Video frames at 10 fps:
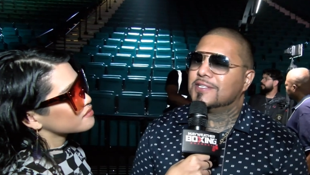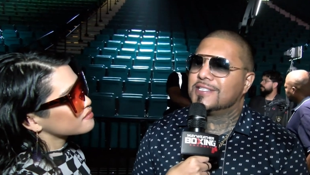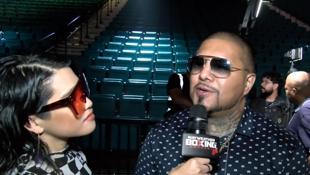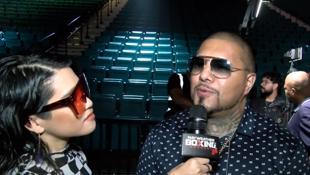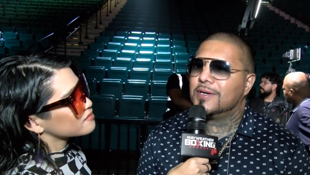
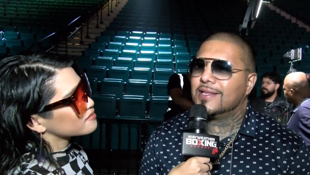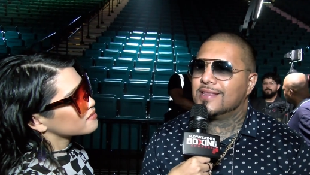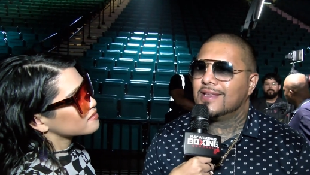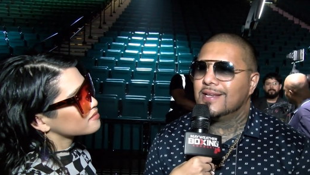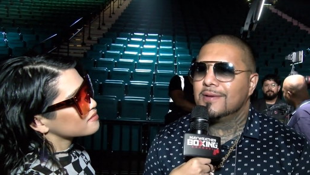Speaker 1: deal
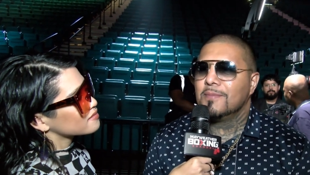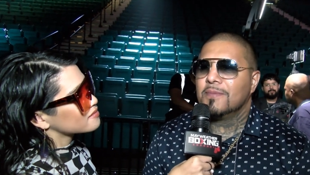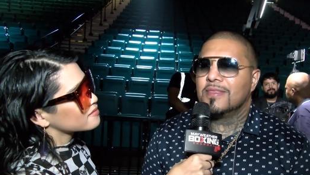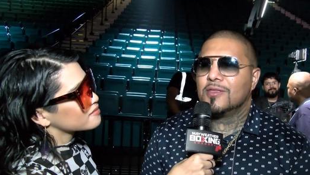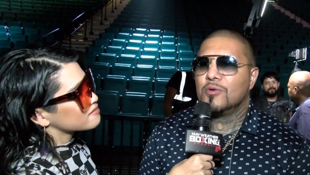with
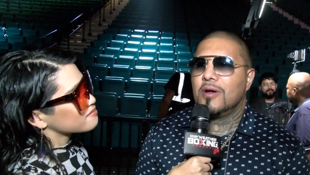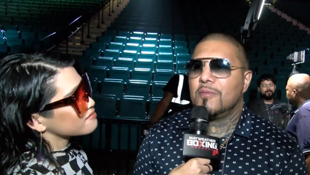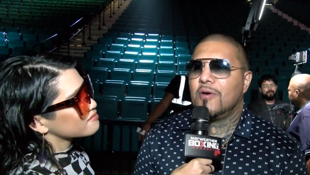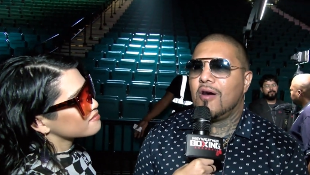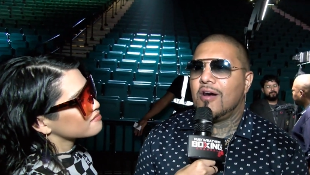throughout
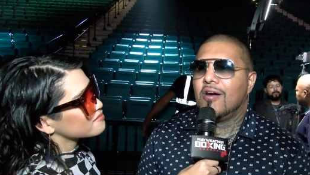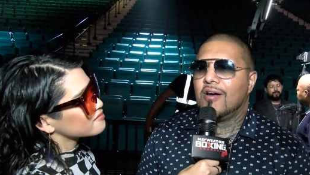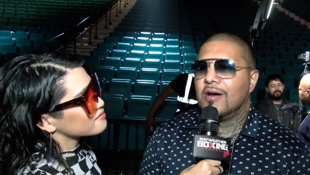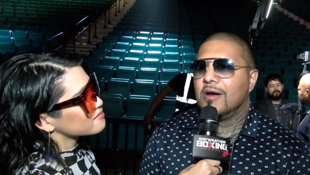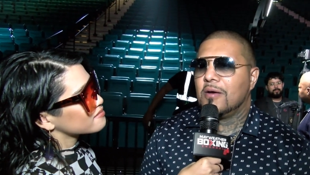our,
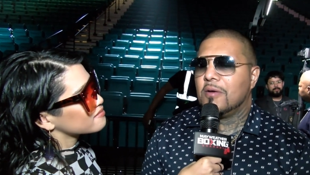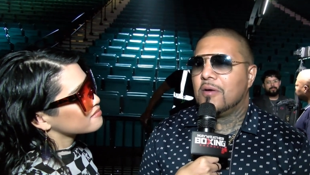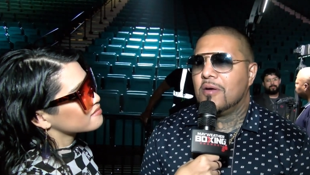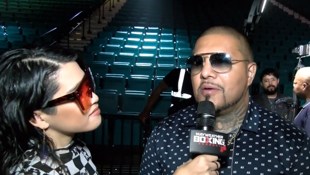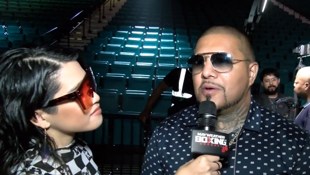
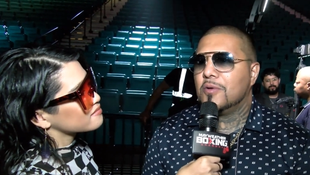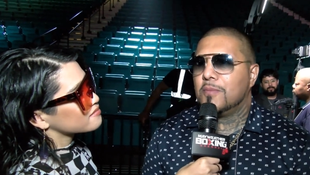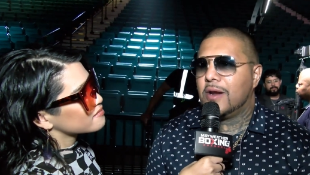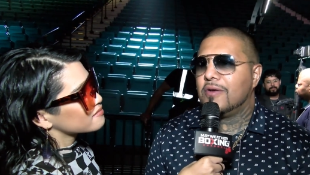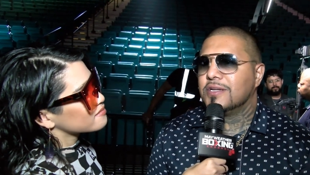you know,
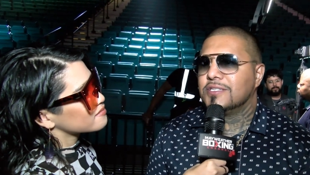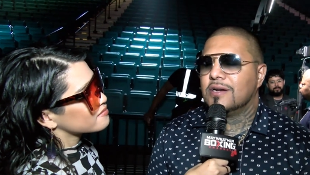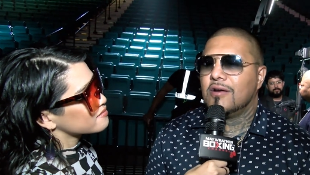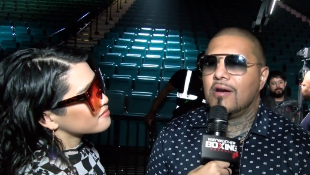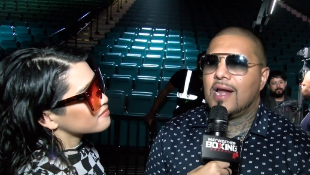marriage and
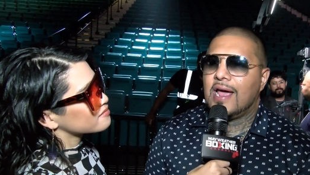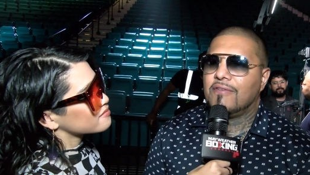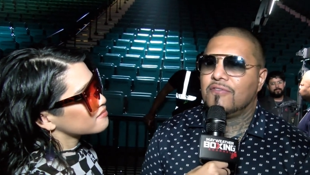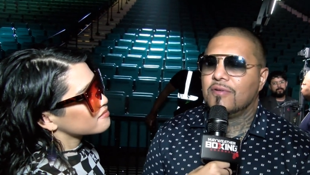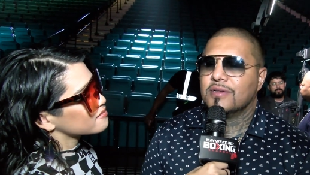our life,
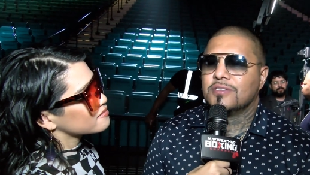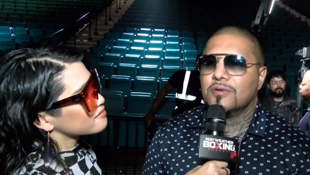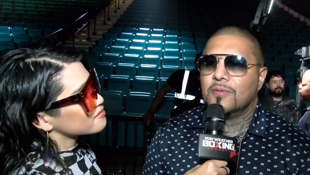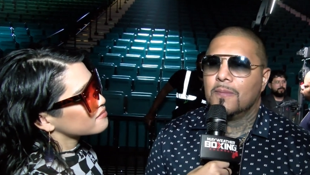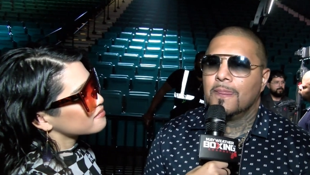and
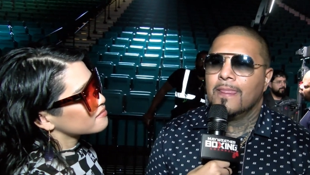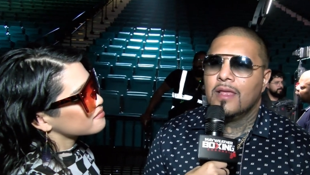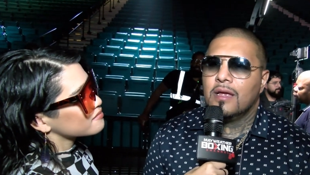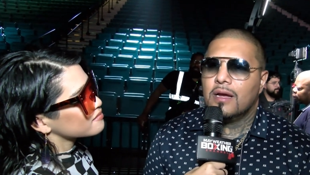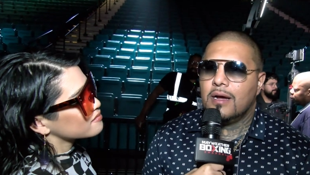so,
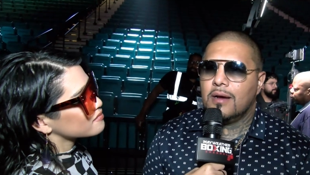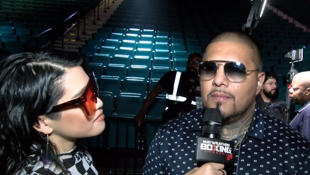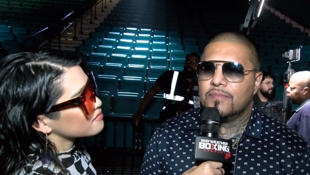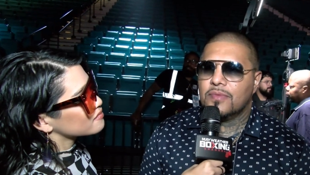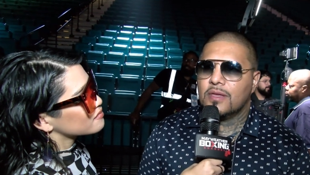
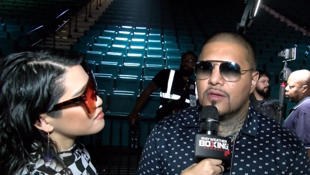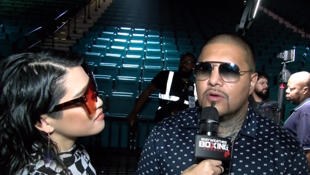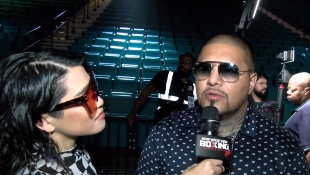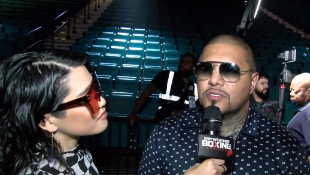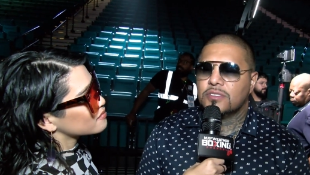um, you
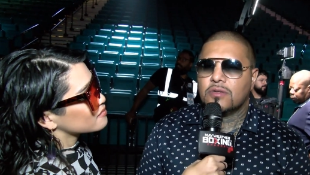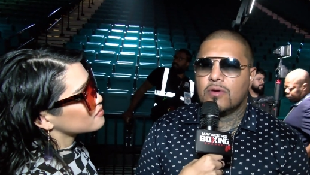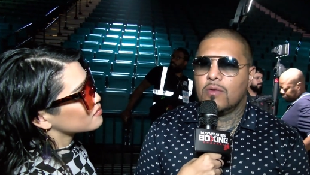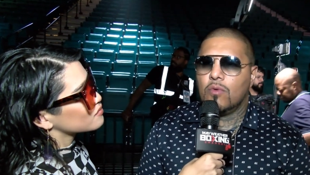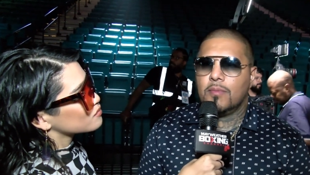know, she's a great
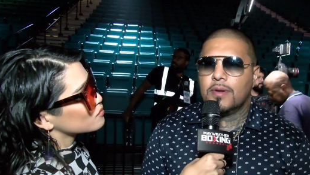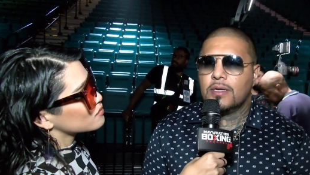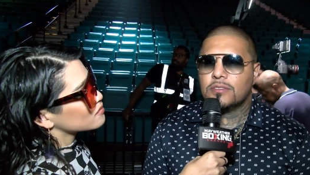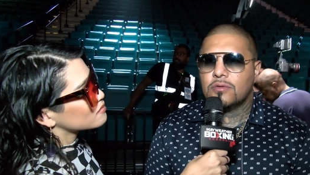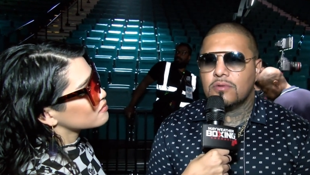woman, and
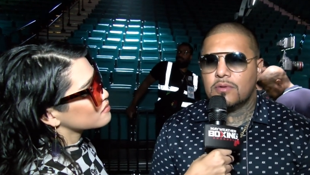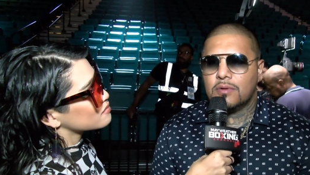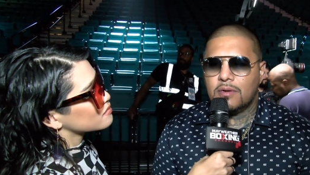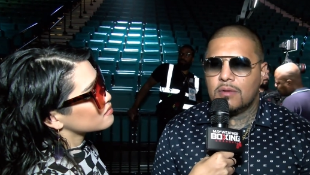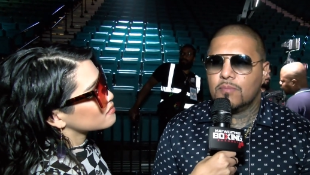so
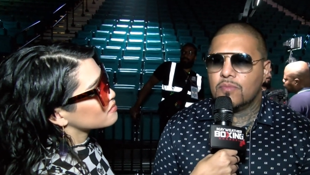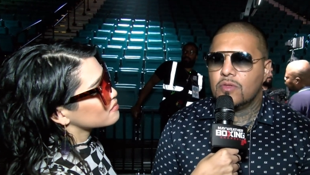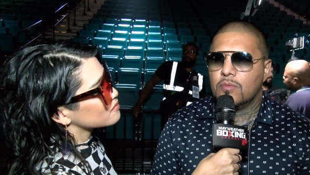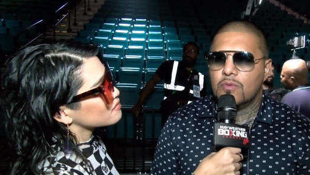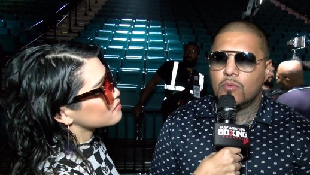
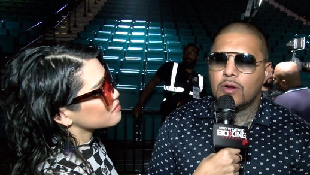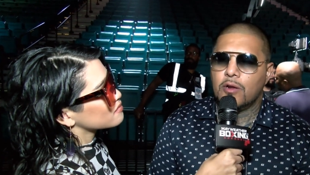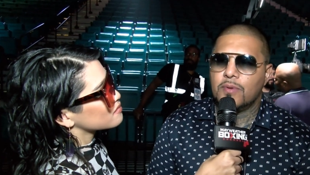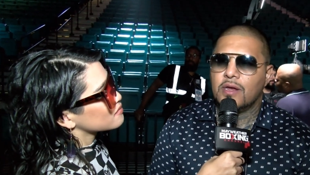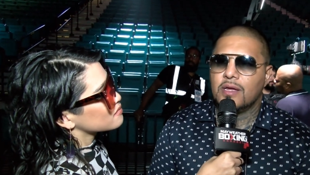we're here
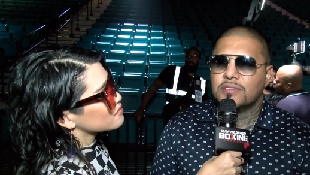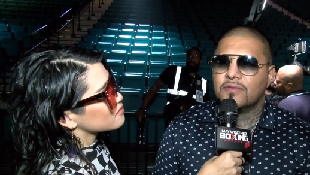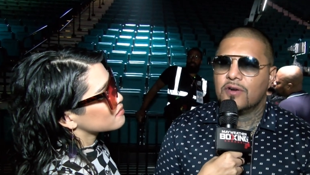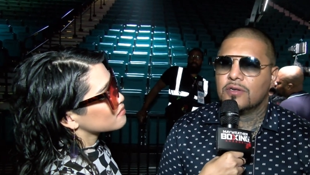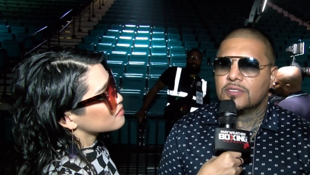because of
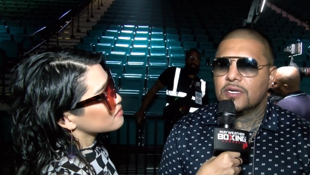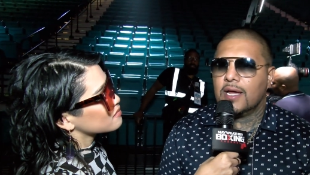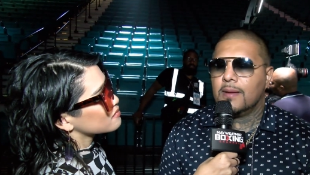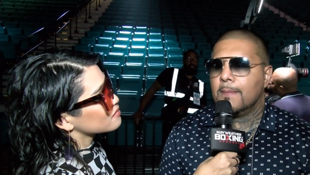her today.